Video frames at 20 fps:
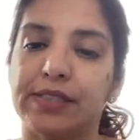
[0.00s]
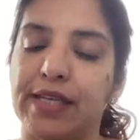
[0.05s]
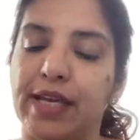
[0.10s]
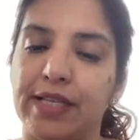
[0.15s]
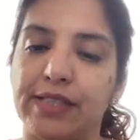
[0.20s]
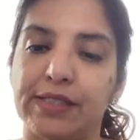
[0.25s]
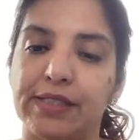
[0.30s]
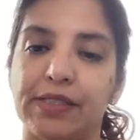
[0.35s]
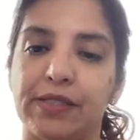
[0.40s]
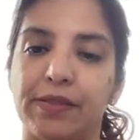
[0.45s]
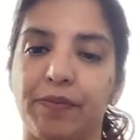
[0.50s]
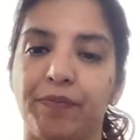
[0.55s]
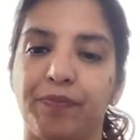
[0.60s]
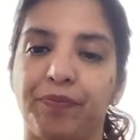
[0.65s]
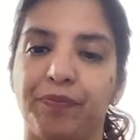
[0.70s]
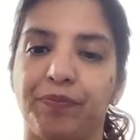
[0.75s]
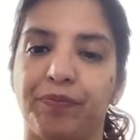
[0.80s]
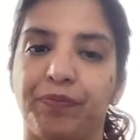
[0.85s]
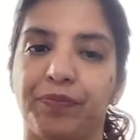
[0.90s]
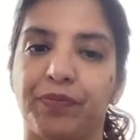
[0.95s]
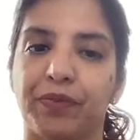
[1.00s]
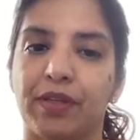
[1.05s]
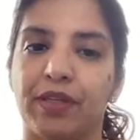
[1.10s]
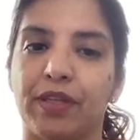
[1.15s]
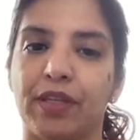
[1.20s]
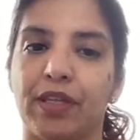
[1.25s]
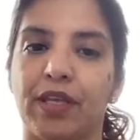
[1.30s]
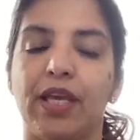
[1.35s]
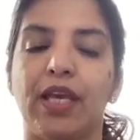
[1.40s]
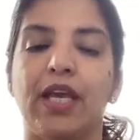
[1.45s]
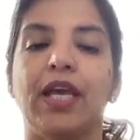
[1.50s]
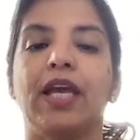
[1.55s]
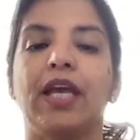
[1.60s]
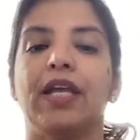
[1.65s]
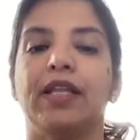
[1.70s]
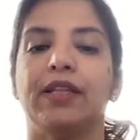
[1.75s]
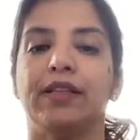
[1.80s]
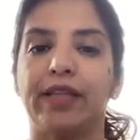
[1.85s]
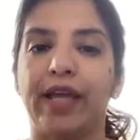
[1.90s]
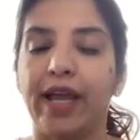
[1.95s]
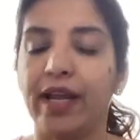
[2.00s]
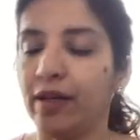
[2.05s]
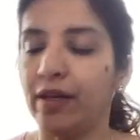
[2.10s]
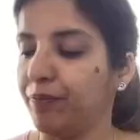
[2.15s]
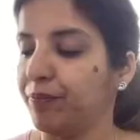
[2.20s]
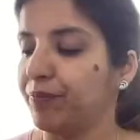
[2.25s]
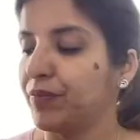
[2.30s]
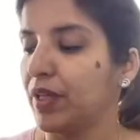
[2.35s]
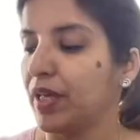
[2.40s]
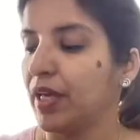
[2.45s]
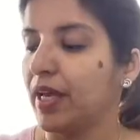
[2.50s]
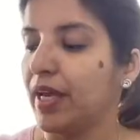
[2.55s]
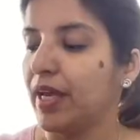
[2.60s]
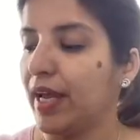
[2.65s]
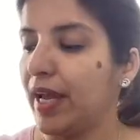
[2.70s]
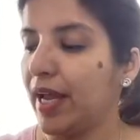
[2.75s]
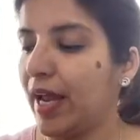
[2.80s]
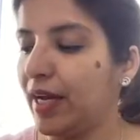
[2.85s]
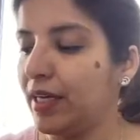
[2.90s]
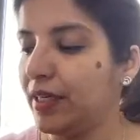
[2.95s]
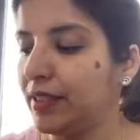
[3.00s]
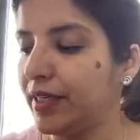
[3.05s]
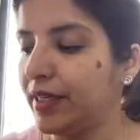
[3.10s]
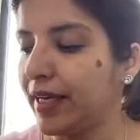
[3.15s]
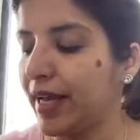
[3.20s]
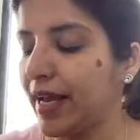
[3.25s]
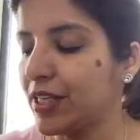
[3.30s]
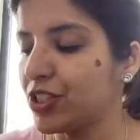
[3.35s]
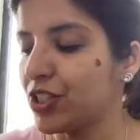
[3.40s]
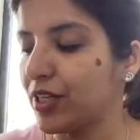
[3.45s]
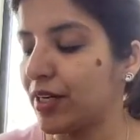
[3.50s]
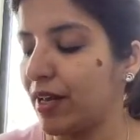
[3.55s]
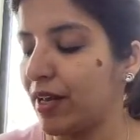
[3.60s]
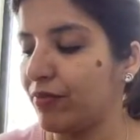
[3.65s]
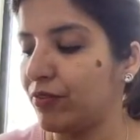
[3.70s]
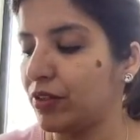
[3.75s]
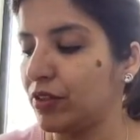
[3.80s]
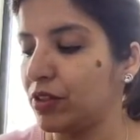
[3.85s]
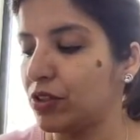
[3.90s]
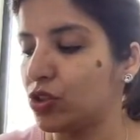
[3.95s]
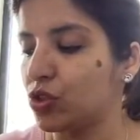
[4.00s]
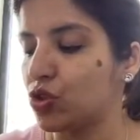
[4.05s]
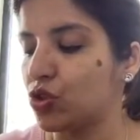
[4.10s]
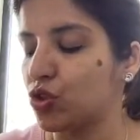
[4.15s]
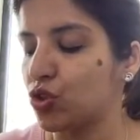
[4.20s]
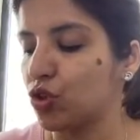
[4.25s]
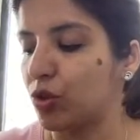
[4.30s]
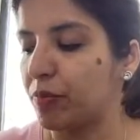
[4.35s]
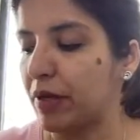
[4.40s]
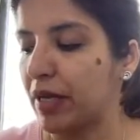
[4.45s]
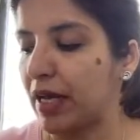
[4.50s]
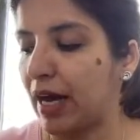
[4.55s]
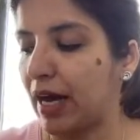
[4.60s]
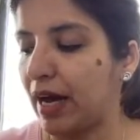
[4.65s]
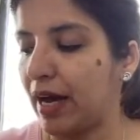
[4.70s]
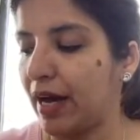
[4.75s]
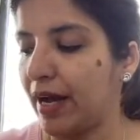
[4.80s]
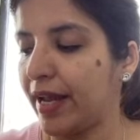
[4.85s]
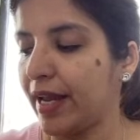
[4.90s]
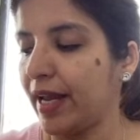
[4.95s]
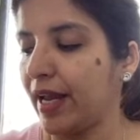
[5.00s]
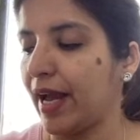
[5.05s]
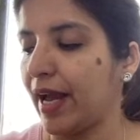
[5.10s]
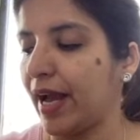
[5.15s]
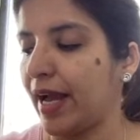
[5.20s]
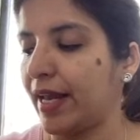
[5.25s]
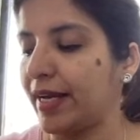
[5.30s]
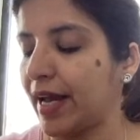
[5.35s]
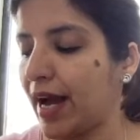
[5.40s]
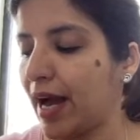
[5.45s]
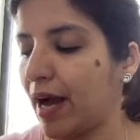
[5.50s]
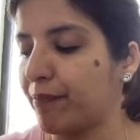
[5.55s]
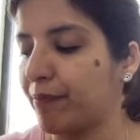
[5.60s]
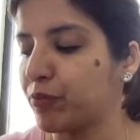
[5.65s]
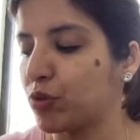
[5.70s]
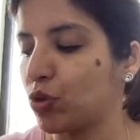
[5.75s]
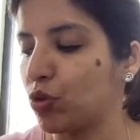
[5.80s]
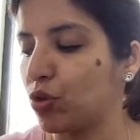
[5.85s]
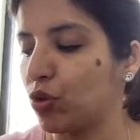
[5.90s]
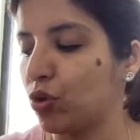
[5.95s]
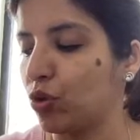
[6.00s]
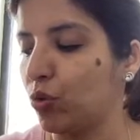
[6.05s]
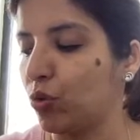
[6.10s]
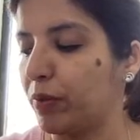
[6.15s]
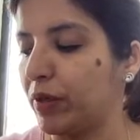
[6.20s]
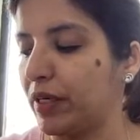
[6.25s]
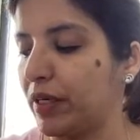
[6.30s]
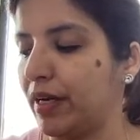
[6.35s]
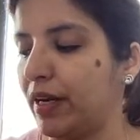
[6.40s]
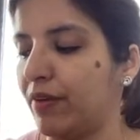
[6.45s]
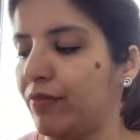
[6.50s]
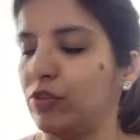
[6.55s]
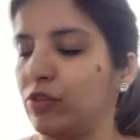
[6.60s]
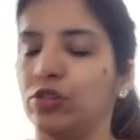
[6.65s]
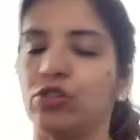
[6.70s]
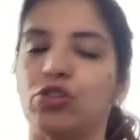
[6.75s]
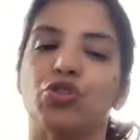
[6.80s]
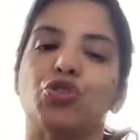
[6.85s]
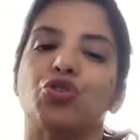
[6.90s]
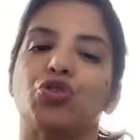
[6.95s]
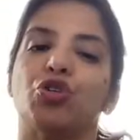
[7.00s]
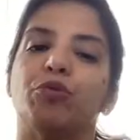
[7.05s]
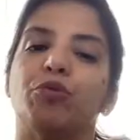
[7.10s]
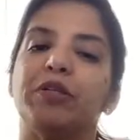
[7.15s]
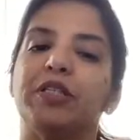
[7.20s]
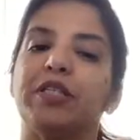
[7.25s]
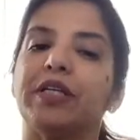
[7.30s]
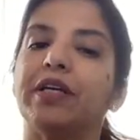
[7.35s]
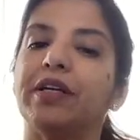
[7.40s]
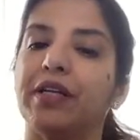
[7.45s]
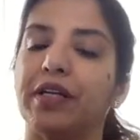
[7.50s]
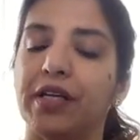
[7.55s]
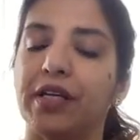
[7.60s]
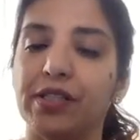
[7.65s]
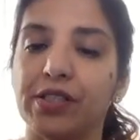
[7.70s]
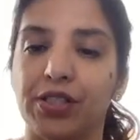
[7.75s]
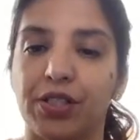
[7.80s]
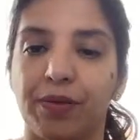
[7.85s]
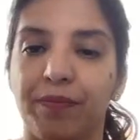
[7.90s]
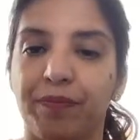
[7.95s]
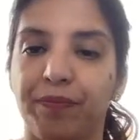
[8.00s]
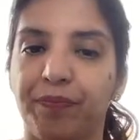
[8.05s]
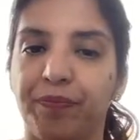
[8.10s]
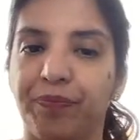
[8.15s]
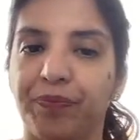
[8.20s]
cells. Then LDH levels should be high and haptoglobin levels should be decreased.